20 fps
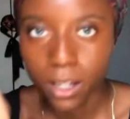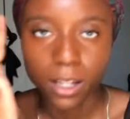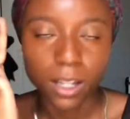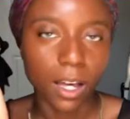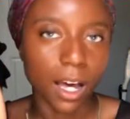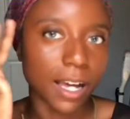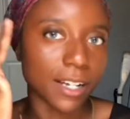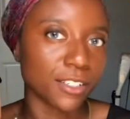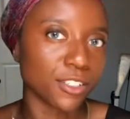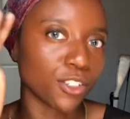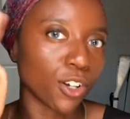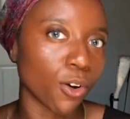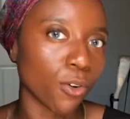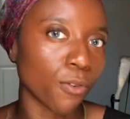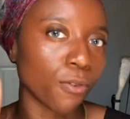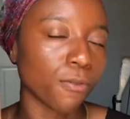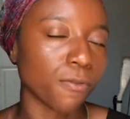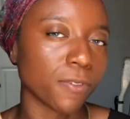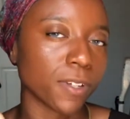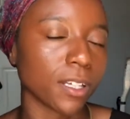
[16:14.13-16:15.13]
I don't
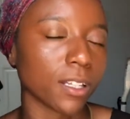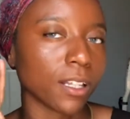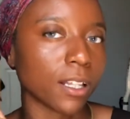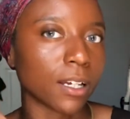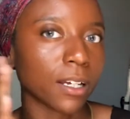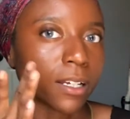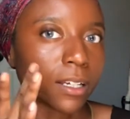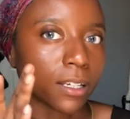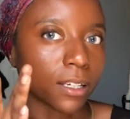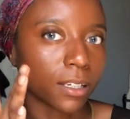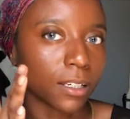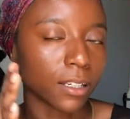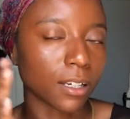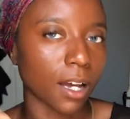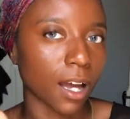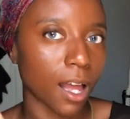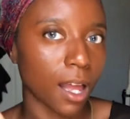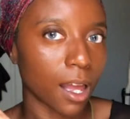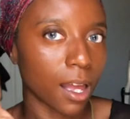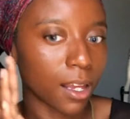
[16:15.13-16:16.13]
feel like,
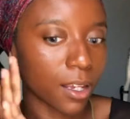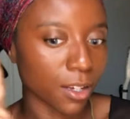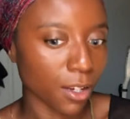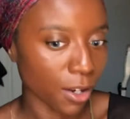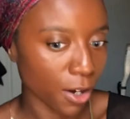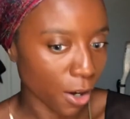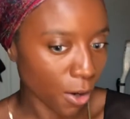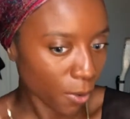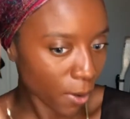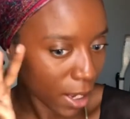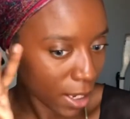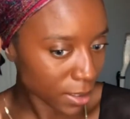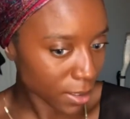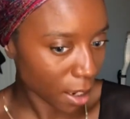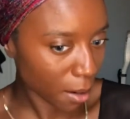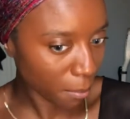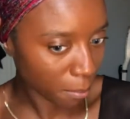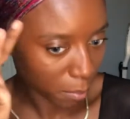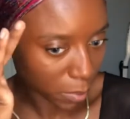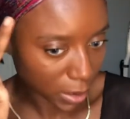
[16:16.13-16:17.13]
you know, as
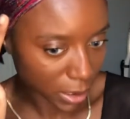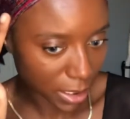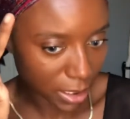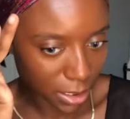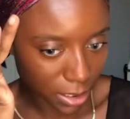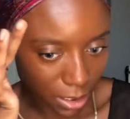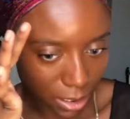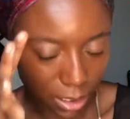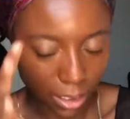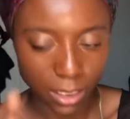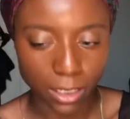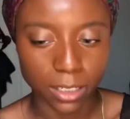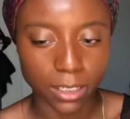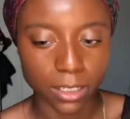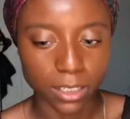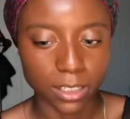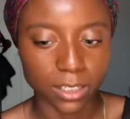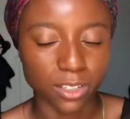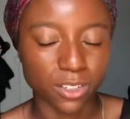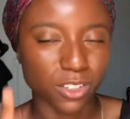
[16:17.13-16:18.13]
I'm blending,
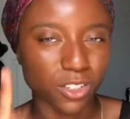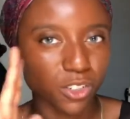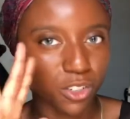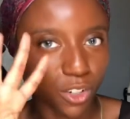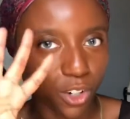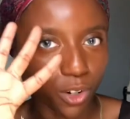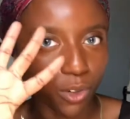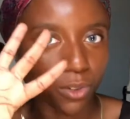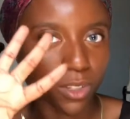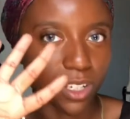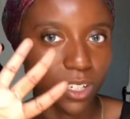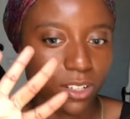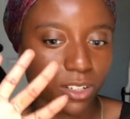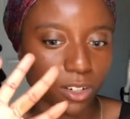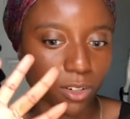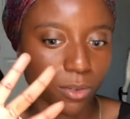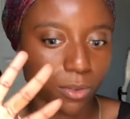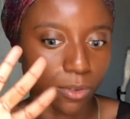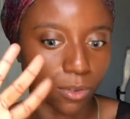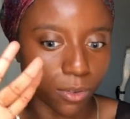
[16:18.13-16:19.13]
because, you know, these
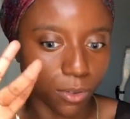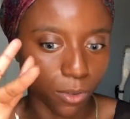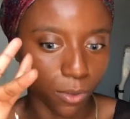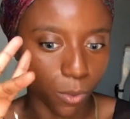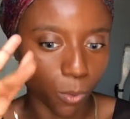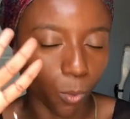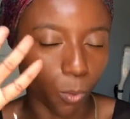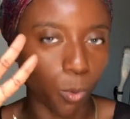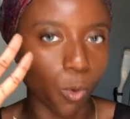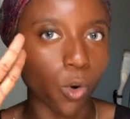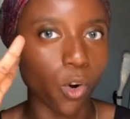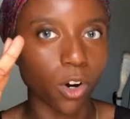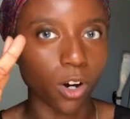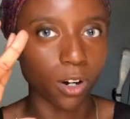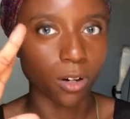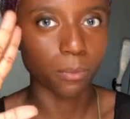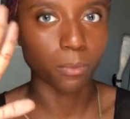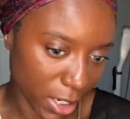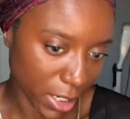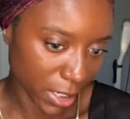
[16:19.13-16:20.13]
are warm.
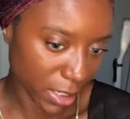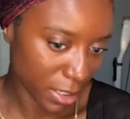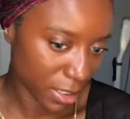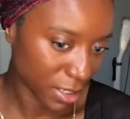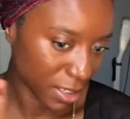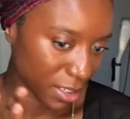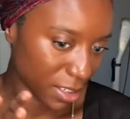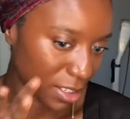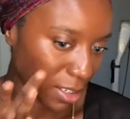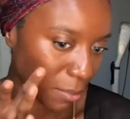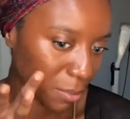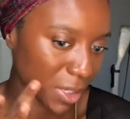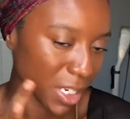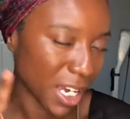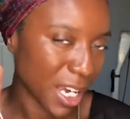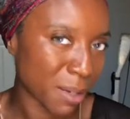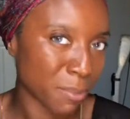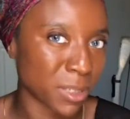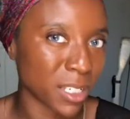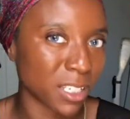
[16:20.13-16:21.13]

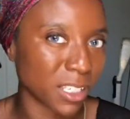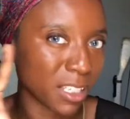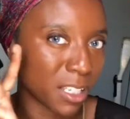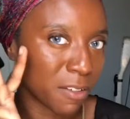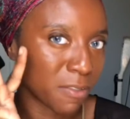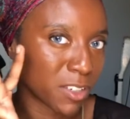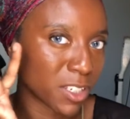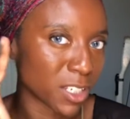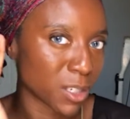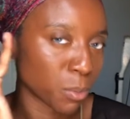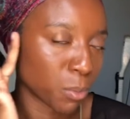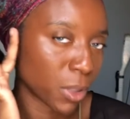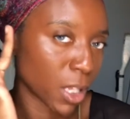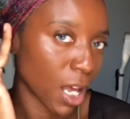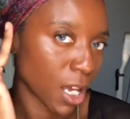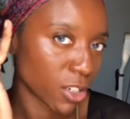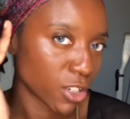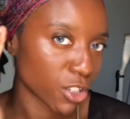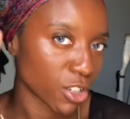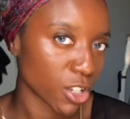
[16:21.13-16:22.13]
Sometimes it leaves
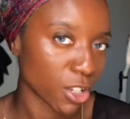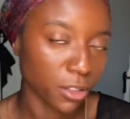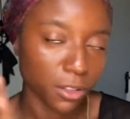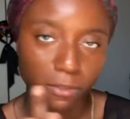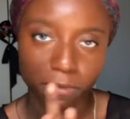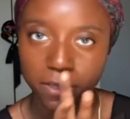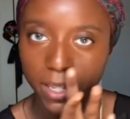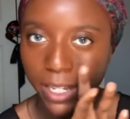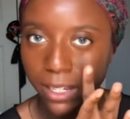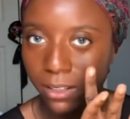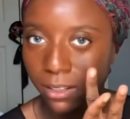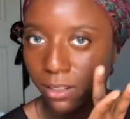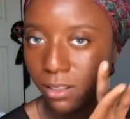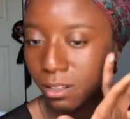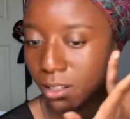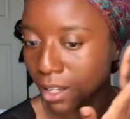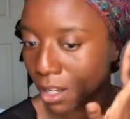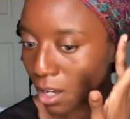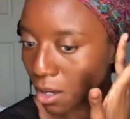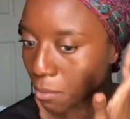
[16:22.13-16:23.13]
splotches on the face,
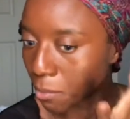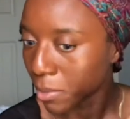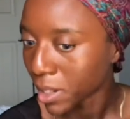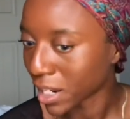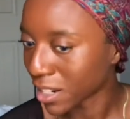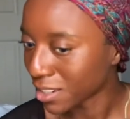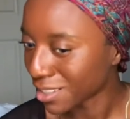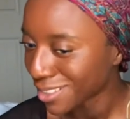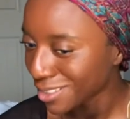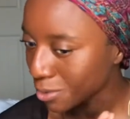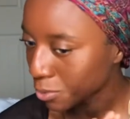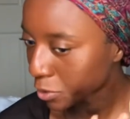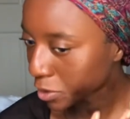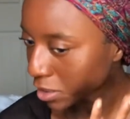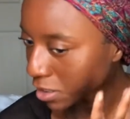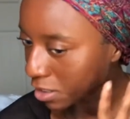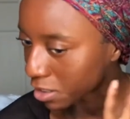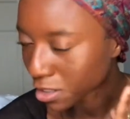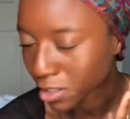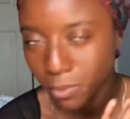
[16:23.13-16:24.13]
but I didn't really
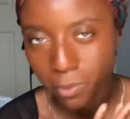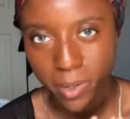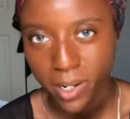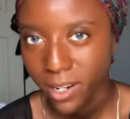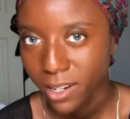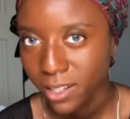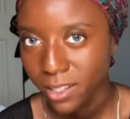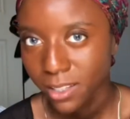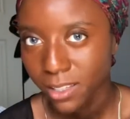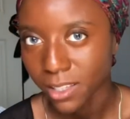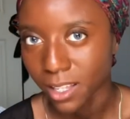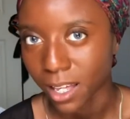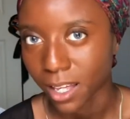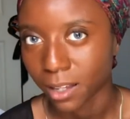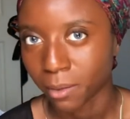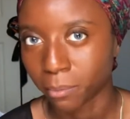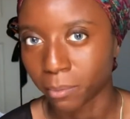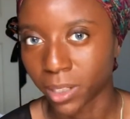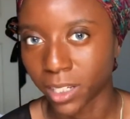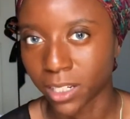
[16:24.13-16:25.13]
experience
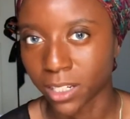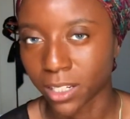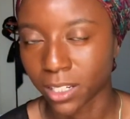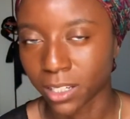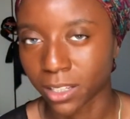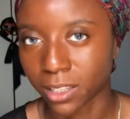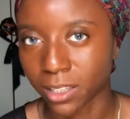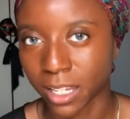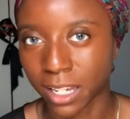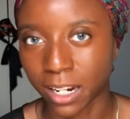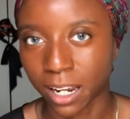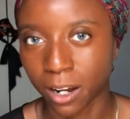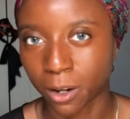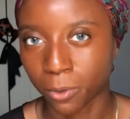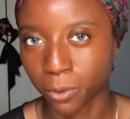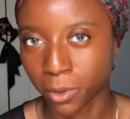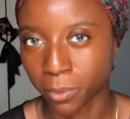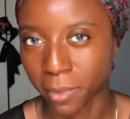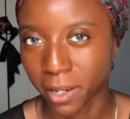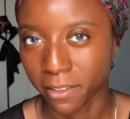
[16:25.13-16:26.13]
that blending that out
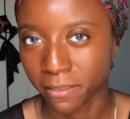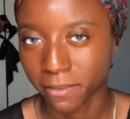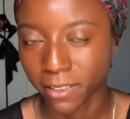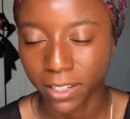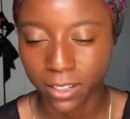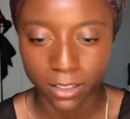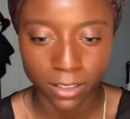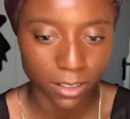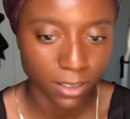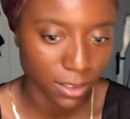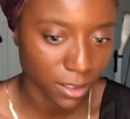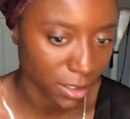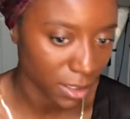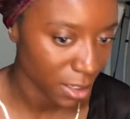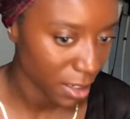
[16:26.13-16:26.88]
with my fingers.